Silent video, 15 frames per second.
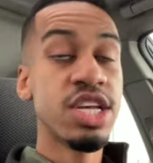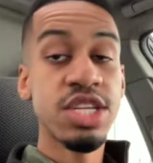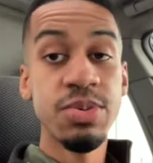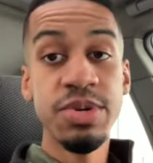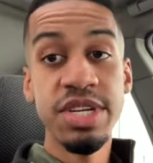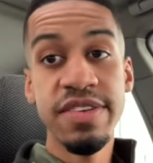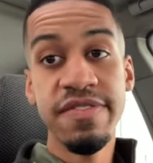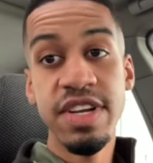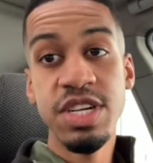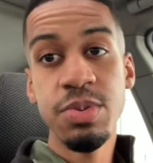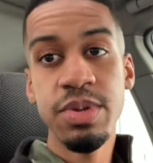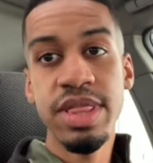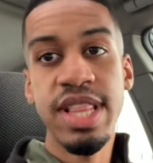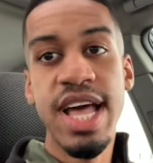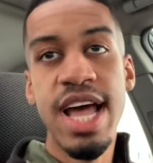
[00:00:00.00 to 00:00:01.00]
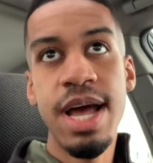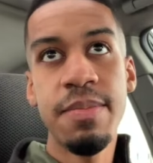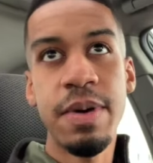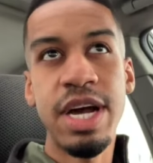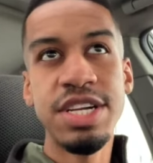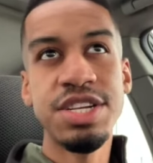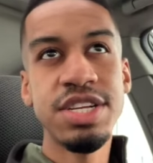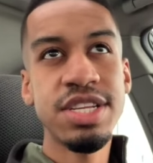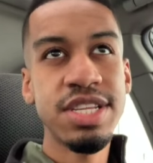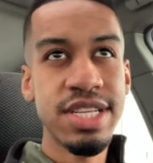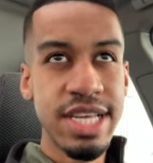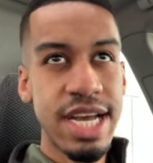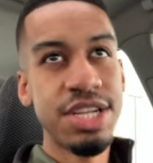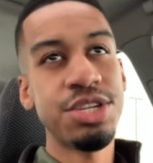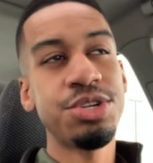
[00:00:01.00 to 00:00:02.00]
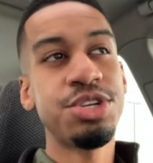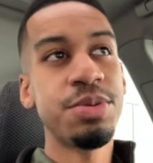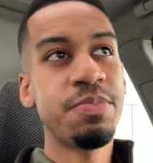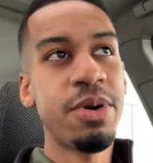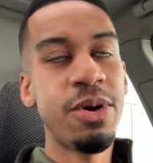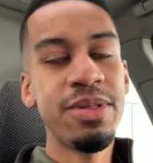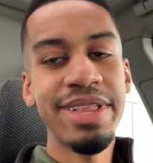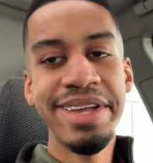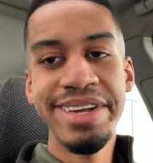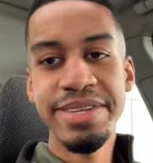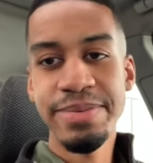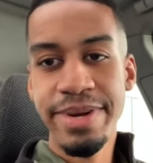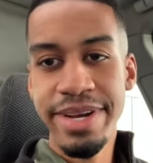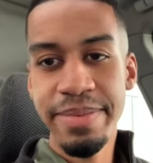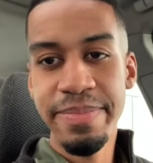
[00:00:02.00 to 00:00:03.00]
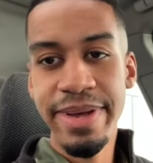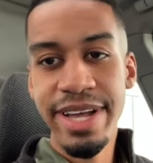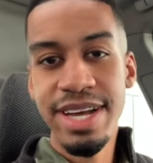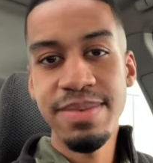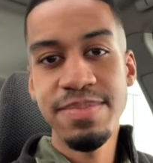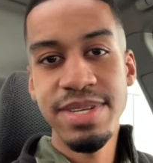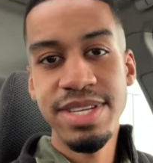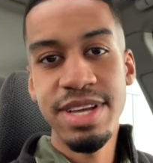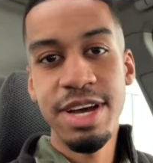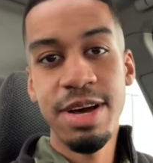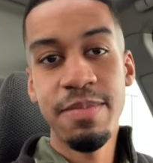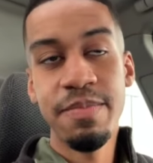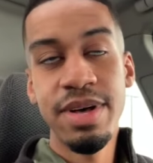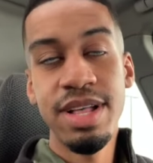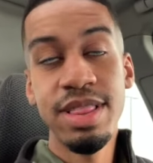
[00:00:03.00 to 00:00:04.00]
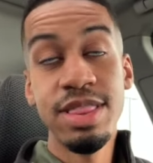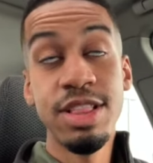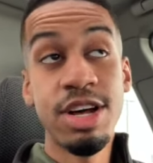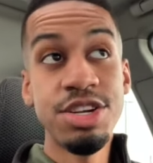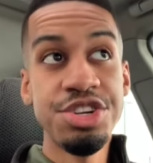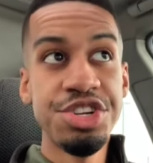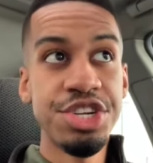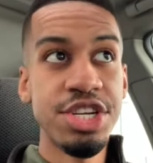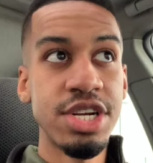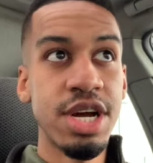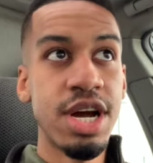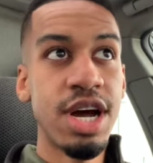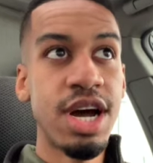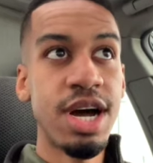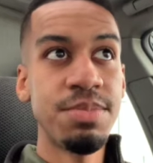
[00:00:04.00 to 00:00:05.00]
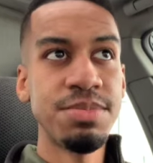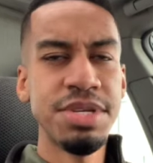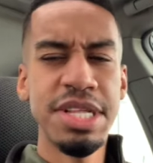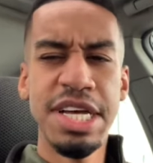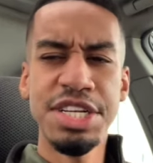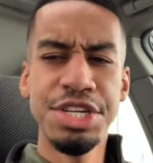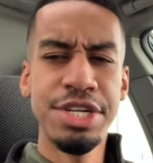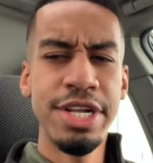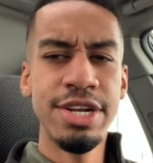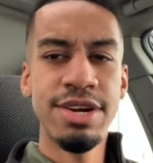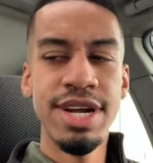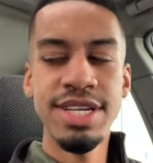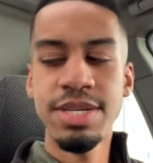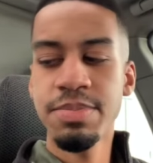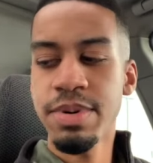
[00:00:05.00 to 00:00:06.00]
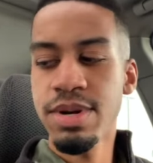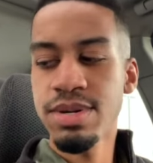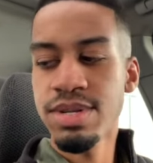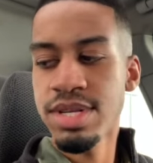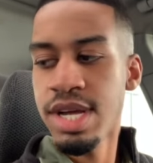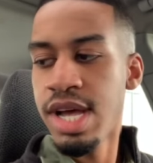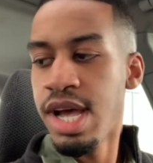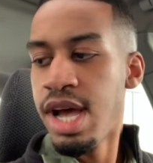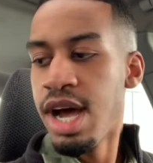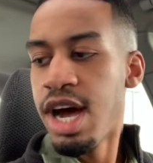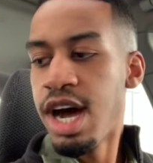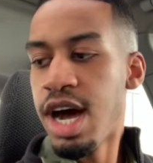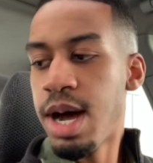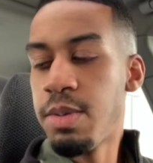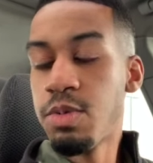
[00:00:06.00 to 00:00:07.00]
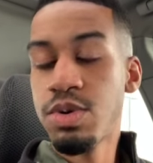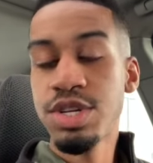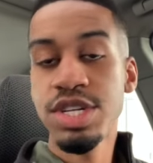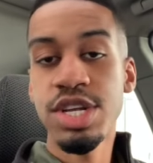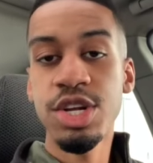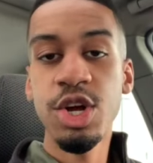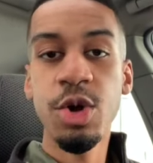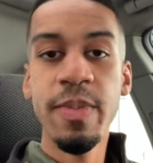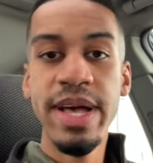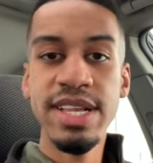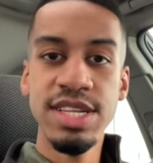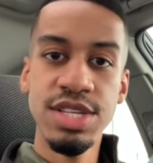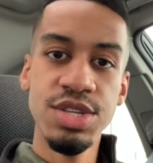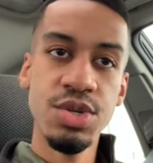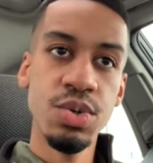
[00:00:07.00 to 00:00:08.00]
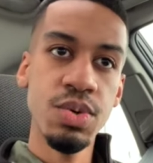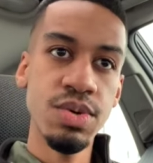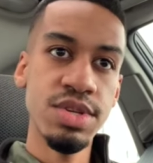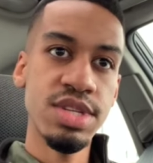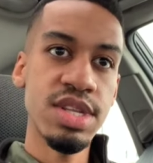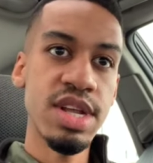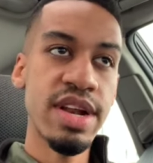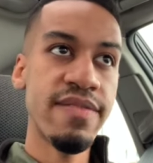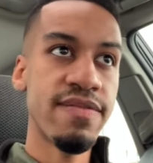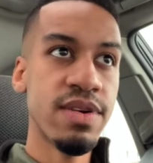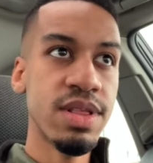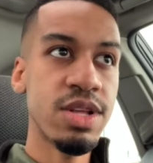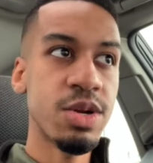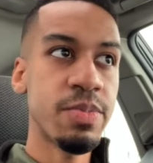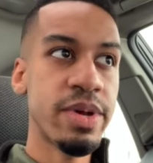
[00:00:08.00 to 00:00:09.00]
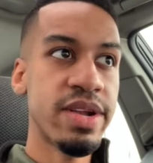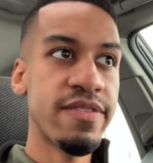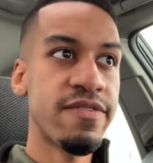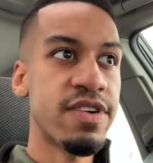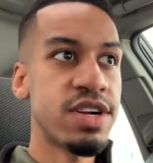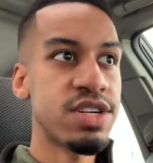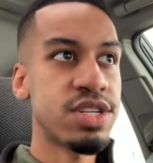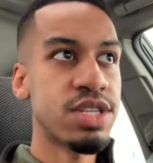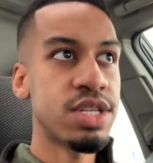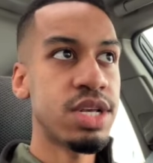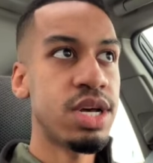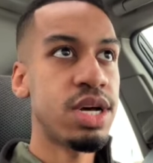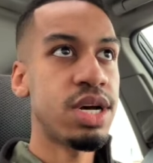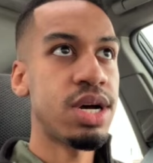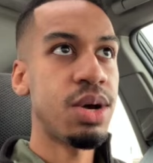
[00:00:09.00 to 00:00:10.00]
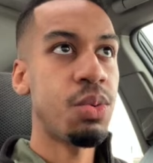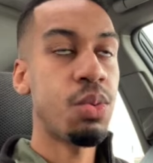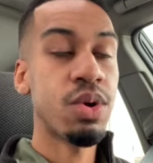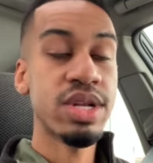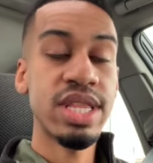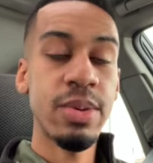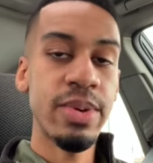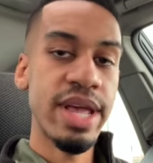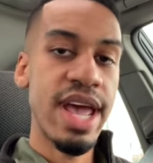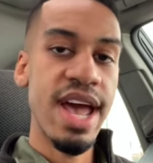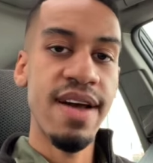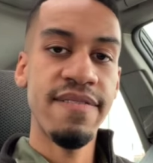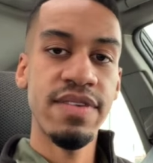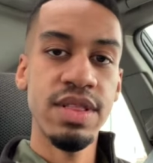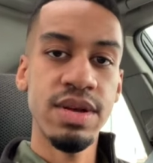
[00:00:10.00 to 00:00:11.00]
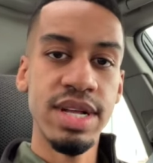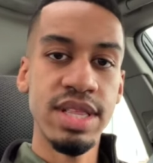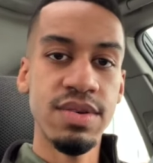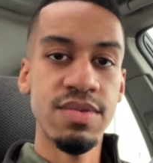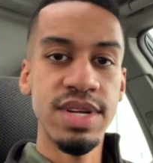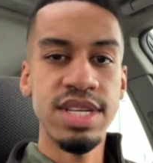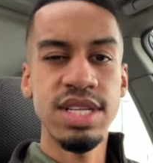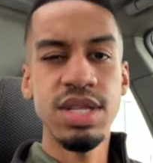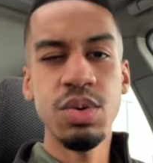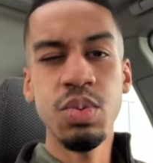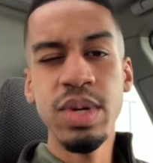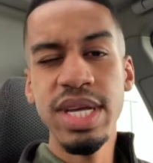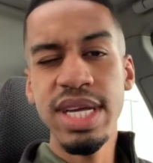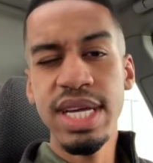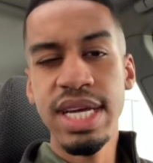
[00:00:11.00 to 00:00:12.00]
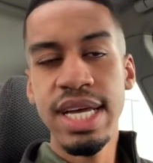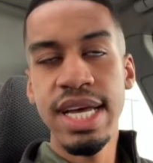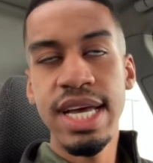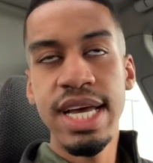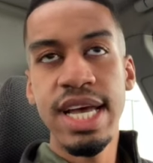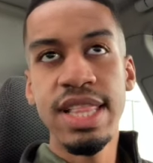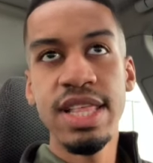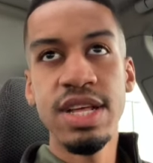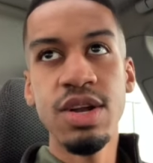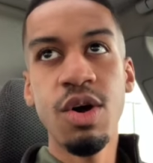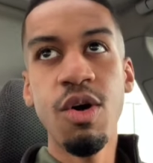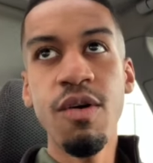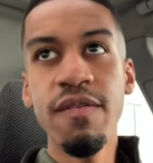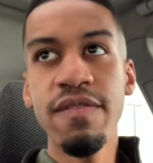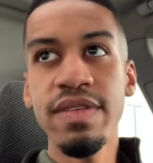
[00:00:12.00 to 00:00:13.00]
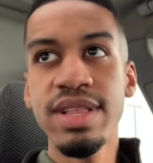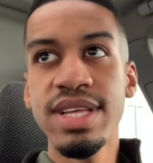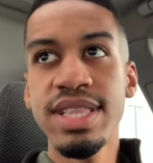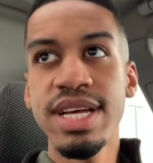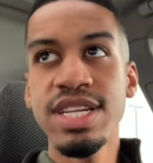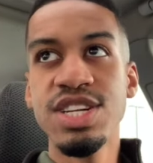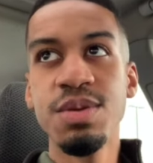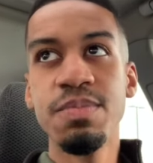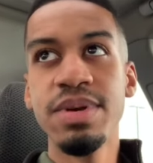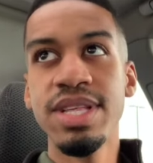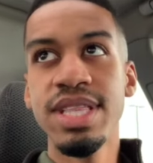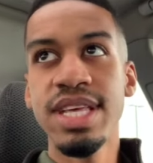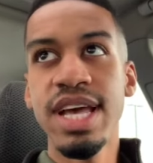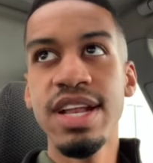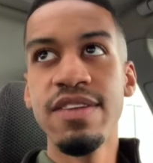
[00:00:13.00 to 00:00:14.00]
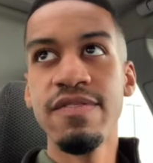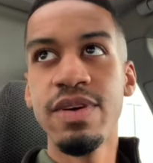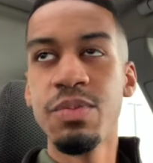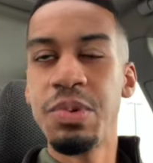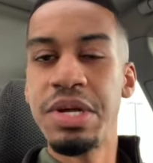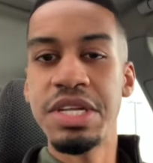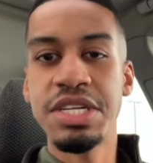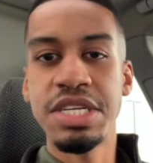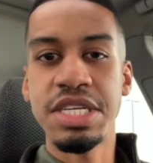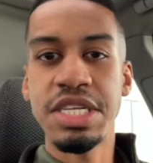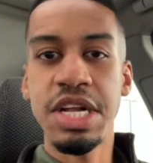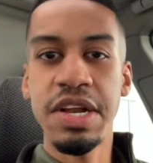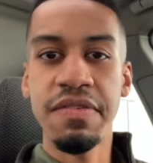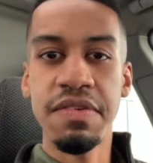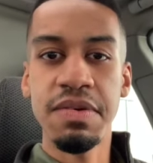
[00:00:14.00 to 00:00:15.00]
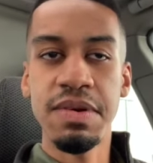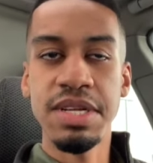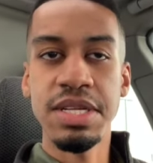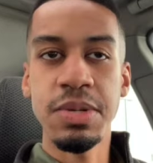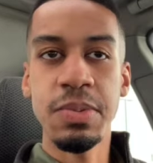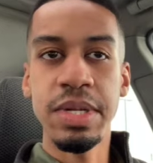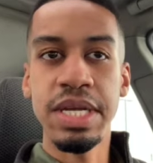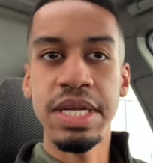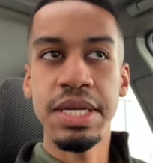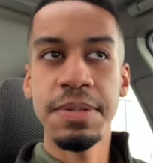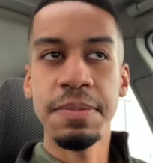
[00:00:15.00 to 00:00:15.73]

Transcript: So we just finished with lab. I just got to Chipotle because we're gonna pick up some lunch um, slash dinner, I suppose. Um, we're just gonna go back to the school, study for a little bit, and finish the work that we have for the, like the rest of the week. Then hopefully that should be the end of it. We can just study for the rest of the week.